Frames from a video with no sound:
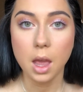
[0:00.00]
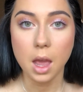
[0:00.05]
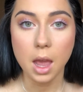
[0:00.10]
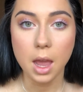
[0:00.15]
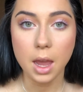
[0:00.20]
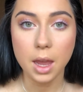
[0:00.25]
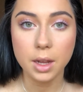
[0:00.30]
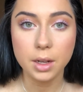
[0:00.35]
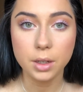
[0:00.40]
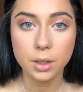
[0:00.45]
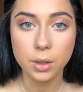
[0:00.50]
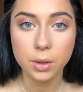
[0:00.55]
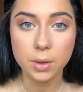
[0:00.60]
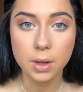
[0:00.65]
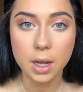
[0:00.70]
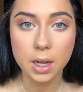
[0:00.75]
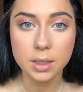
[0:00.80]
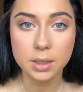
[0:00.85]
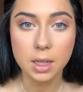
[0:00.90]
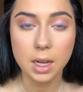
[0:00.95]
And you
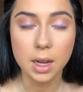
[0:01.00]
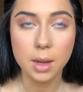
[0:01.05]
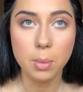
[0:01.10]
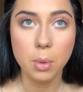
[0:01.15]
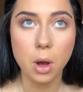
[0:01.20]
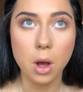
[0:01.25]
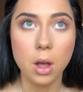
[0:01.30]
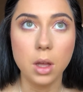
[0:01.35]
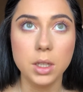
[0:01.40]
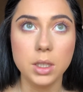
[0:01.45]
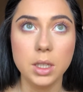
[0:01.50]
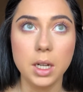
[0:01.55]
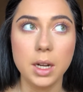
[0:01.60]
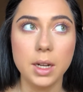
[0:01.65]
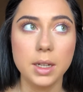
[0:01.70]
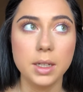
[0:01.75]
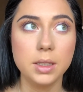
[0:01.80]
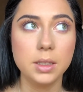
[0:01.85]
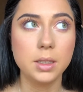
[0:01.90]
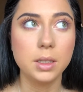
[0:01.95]
guys, I
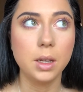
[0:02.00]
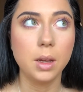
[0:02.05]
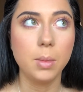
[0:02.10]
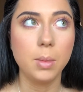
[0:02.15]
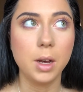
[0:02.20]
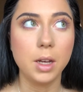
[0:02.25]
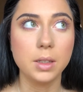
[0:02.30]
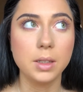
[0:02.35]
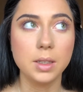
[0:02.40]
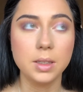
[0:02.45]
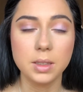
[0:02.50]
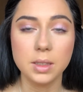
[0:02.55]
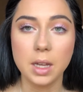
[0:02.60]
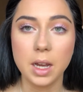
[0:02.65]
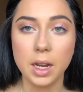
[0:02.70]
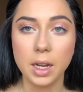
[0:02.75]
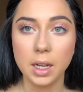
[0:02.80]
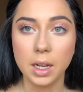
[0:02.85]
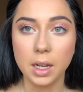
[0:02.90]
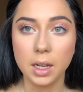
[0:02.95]
apologize about this
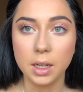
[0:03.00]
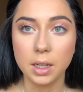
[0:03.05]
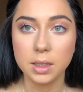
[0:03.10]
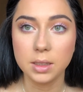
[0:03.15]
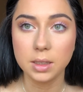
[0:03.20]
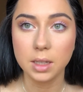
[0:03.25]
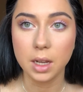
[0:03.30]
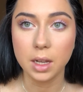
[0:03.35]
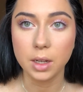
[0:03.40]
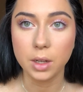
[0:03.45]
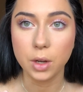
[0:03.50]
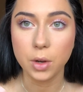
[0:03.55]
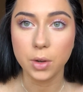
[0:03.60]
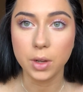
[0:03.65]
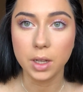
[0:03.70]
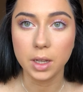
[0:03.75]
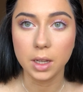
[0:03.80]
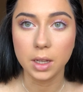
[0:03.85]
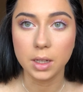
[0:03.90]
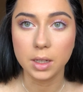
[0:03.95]
lighting. It's kind of
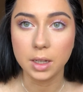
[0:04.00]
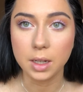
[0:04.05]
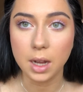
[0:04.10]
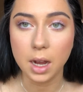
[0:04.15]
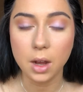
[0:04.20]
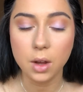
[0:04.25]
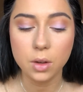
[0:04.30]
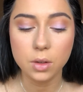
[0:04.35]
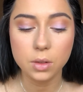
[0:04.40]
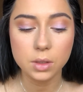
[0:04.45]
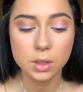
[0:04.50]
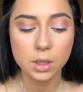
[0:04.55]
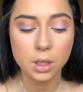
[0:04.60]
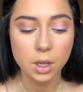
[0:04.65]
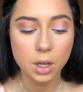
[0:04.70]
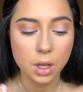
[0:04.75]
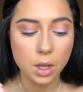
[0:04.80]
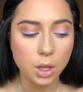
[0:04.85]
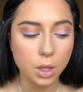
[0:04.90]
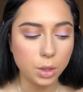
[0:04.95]
going in and out,
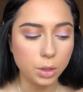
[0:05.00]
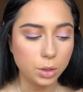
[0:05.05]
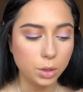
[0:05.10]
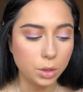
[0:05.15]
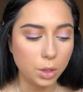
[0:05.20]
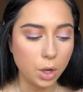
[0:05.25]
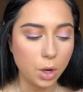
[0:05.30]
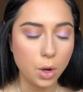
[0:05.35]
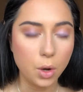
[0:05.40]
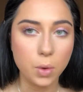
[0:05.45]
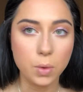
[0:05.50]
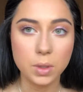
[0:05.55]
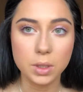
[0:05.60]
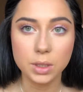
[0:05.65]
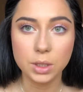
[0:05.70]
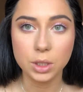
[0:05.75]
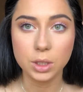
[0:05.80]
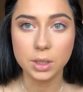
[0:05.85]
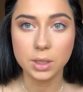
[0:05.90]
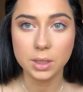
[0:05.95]
so
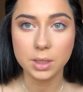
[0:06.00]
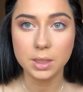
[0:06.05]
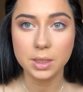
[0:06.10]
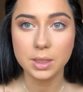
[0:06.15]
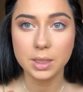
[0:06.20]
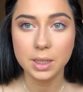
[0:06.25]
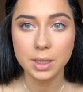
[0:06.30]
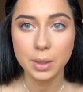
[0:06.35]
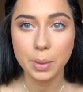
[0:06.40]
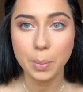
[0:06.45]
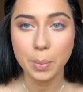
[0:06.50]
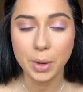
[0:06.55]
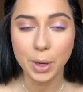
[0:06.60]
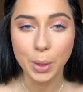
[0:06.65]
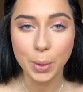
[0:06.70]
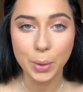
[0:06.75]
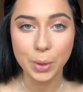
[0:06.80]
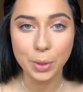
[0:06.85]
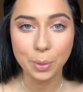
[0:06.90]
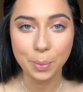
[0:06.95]
just bear
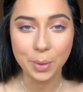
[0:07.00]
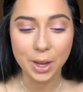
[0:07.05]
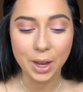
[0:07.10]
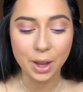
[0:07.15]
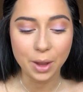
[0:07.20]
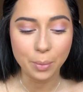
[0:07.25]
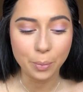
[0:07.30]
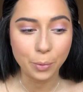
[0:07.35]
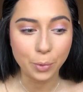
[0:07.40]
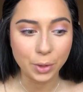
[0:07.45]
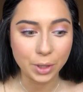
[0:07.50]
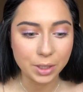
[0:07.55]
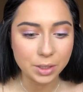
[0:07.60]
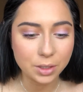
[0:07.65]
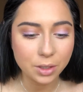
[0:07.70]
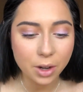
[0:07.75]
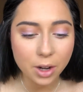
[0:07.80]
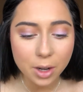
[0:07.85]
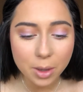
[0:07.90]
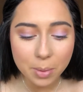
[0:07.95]
with me. I'm really
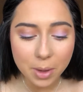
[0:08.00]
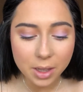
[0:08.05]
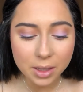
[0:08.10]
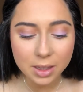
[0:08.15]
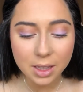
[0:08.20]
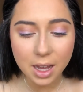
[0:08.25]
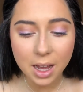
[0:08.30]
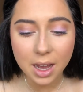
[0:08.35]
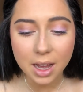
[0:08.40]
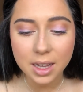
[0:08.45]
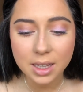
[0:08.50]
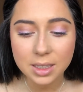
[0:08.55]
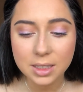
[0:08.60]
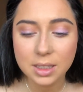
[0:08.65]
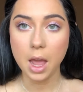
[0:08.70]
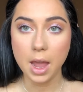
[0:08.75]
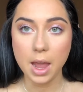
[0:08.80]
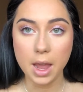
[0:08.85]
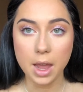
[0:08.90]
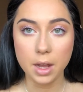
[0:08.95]
sorry about
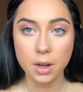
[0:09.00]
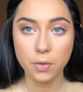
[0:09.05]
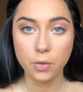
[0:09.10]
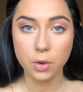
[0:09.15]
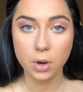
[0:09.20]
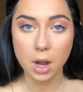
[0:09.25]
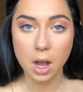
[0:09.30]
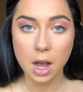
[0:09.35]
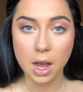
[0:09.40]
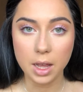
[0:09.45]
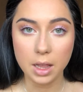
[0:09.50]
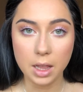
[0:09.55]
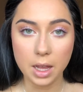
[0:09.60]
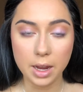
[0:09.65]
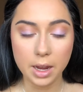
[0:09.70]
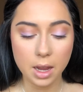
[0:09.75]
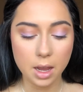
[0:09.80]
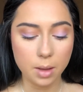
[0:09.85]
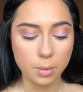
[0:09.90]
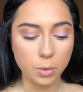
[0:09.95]
that. And for
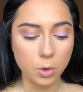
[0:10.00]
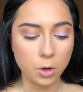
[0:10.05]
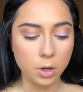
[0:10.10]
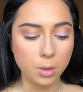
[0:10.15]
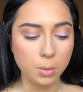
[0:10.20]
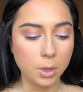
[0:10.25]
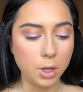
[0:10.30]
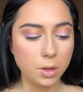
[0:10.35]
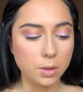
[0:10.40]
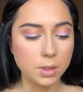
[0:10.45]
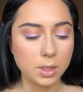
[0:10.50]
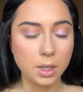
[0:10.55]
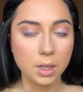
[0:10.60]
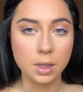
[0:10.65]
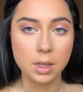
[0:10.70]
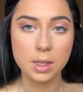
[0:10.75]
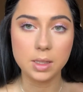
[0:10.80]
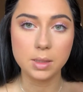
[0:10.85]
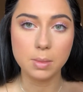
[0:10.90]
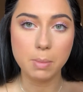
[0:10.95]
highlight, I'm going to be using
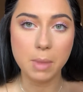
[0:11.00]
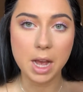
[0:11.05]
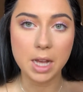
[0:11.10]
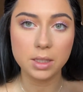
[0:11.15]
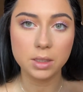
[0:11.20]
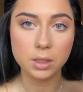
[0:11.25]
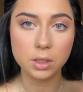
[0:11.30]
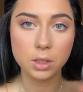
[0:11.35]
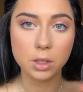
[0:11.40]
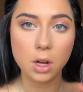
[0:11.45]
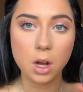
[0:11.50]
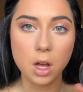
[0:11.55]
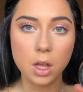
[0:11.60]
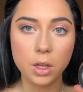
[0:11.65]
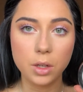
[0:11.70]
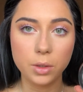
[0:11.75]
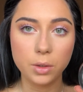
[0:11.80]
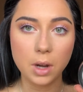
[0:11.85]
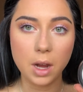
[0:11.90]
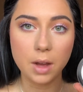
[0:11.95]
this Master
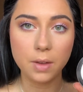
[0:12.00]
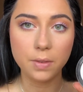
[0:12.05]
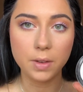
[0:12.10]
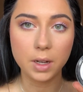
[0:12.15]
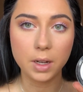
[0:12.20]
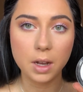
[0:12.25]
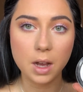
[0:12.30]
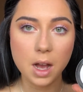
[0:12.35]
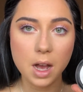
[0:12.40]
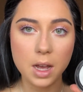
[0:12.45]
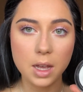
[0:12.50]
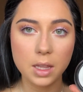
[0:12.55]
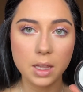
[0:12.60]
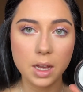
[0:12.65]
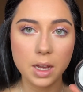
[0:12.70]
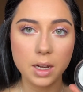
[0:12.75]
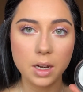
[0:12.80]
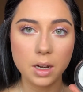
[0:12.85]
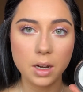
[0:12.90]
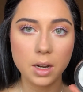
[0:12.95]
Holographic
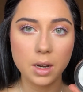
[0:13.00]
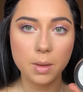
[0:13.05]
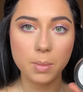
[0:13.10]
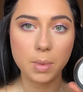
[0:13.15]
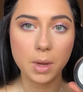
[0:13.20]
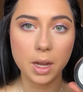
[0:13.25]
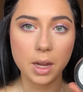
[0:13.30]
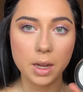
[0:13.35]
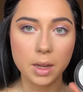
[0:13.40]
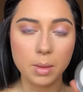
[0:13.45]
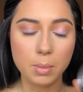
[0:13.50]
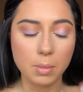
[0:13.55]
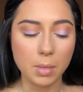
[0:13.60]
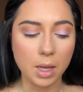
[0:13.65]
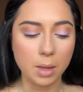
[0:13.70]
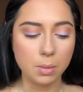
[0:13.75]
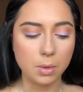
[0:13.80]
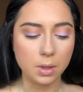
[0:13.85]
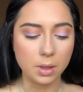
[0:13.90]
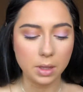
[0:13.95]
highlighter by
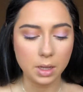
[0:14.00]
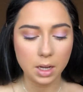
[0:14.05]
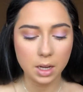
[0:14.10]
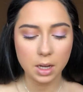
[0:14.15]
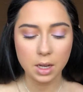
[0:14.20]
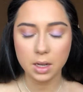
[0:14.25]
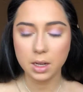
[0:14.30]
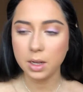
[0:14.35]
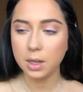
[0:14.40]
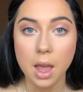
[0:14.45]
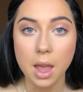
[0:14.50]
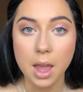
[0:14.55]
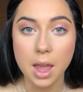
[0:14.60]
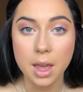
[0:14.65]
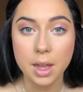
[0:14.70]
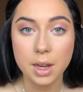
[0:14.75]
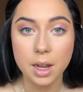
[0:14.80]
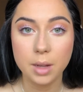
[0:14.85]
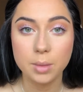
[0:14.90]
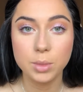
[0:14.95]
Maybelline.
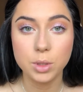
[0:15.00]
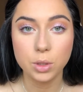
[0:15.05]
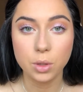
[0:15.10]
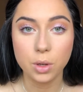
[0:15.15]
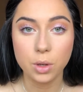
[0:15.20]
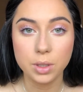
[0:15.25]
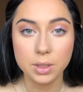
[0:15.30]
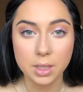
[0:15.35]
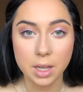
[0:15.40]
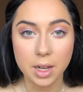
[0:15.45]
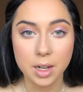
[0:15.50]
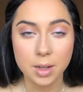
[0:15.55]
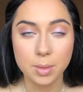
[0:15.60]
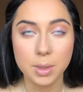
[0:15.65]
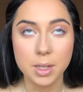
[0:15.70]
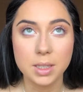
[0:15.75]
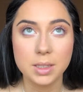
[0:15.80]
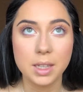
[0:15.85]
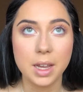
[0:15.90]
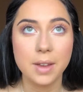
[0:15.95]
And I'm so excited
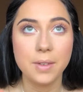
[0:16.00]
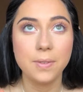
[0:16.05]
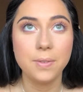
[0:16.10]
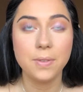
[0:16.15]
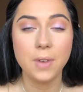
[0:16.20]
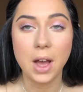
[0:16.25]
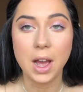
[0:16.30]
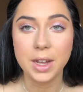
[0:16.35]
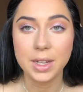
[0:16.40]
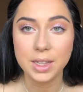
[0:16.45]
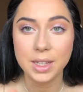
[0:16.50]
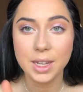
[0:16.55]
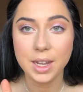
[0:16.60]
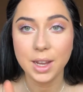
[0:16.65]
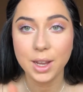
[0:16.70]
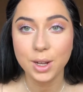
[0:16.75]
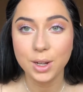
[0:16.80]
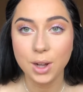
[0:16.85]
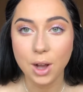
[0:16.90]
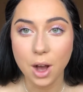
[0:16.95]
because I
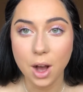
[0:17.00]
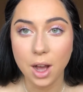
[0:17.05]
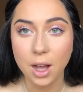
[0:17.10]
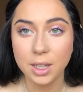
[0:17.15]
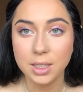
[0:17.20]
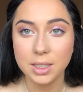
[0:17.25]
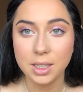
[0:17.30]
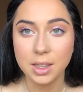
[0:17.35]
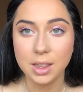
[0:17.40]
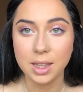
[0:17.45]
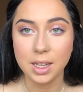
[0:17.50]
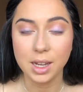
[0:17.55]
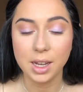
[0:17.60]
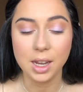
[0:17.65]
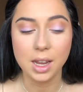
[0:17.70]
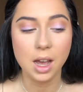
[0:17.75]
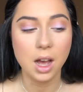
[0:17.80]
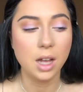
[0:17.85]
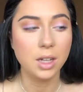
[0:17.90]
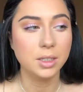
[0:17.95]
finally got the
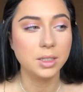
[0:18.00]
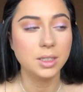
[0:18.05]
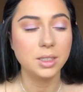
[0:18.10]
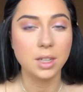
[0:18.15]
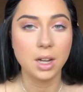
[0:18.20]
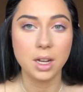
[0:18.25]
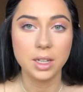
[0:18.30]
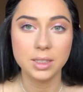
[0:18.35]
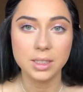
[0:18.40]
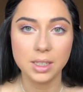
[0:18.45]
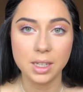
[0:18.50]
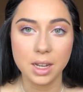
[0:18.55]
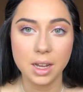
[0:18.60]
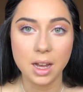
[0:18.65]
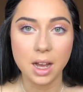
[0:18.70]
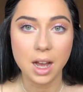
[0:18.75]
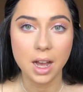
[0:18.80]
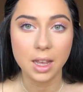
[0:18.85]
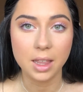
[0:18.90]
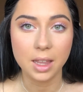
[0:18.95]
Anastasia
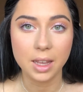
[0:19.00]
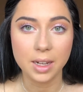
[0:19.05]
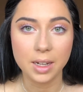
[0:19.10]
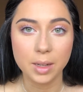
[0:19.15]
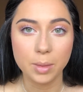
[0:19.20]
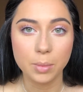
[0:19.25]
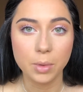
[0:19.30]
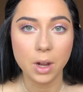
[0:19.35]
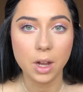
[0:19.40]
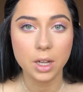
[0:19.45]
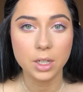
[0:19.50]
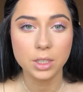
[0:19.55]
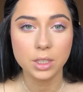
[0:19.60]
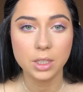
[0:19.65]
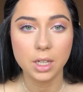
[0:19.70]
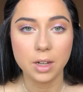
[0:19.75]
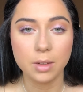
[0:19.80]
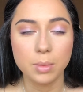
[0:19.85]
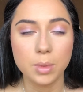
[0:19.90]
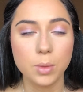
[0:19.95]
highlighting brush.
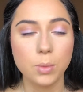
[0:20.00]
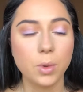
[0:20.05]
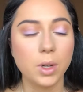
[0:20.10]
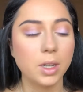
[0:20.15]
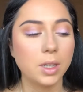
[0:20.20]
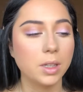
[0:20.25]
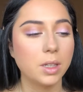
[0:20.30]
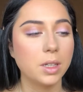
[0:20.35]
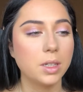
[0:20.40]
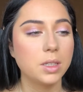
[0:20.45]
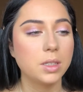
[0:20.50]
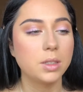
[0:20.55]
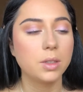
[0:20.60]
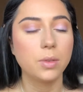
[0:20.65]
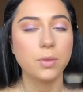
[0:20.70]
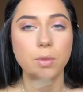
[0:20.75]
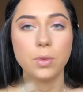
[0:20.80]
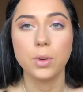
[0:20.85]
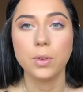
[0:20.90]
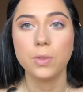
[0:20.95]
I've been wanting this
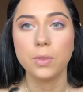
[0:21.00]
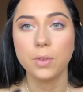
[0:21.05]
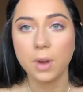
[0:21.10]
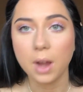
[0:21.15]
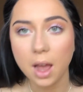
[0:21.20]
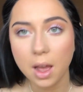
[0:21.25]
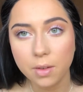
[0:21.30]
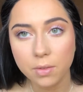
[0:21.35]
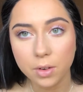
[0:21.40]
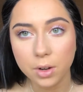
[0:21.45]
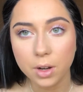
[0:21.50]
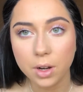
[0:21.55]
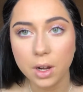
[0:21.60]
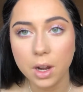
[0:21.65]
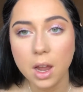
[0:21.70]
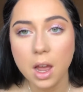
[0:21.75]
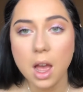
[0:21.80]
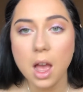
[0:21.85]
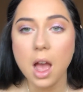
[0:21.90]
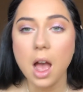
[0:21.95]
for forever.
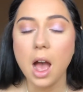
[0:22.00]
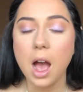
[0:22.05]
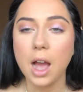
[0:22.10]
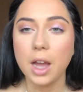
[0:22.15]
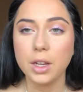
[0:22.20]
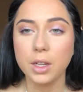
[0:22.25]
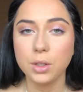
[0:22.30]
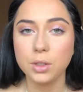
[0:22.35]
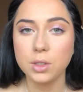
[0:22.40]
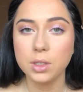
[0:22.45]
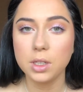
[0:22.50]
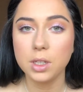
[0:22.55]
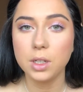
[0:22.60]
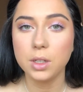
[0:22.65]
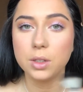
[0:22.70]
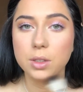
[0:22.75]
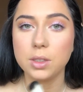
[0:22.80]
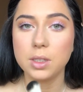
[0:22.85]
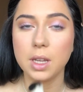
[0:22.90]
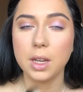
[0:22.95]
I usually
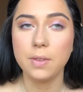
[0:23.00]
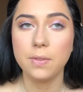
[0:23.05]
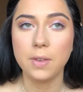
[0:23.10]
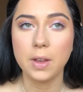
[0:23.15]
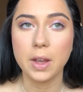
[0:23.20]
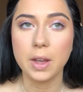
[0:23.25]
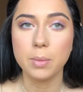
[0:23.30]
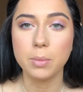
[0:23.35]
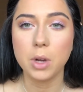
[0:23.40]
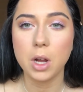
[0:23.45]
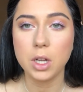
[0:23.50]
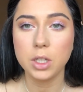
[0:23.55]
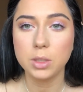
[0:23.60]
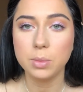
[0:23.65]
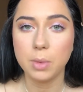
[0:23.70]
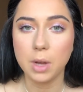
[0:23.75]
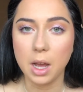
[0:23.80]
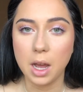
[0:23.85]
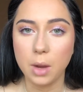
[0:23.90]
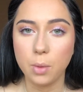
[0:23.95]
use a fan brush,
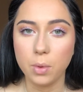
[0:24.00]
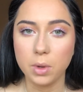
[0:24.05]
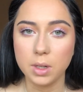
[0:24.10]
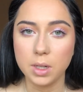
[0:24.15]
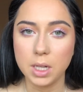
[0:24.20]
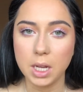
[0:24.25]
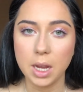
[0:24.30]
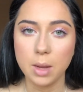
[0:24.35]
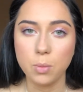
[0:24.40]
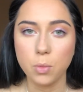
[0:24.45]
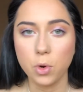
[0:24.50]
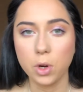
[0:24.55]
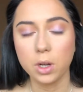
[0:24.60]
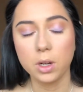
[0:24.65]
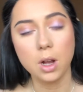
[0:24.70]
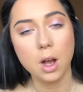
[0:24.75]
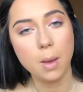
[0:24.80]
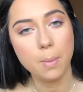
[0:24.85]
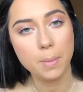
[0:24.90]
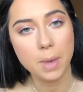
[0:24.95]
but I wanted a more
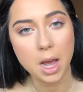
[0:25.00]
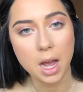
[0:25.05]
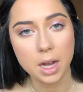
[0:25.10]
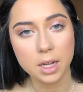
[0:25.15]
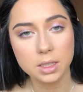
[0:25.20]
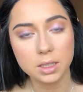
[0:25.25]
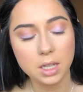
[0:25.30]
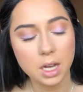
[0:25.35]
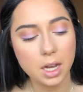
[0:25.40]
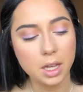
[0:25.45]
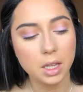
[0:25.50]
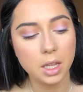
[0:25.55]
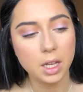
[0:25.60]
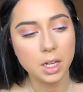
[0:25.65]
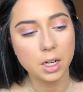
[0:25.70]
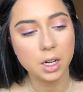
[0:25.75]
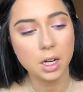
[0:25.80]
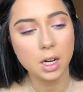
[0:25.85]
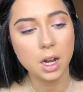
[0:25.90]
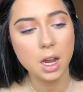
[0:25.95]
compact
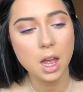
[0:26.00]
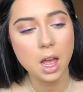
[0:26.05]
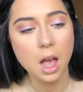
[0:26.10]
highlighter.